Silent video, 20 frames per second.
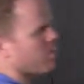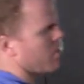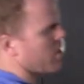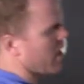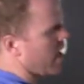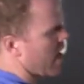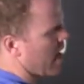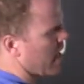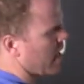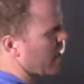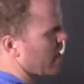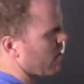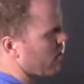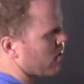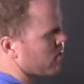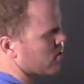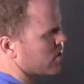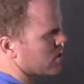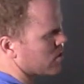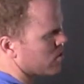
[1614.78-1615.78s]
you want to add
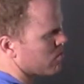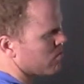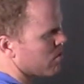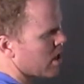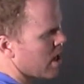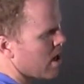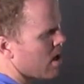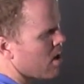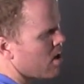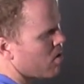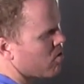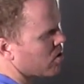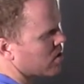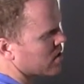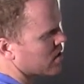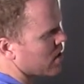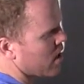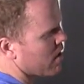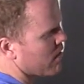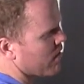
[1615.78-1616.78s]
arrows as you go
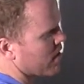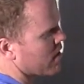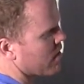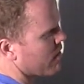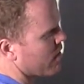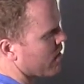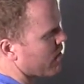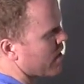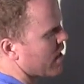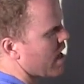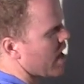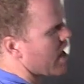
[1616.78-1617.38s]
instead of at the very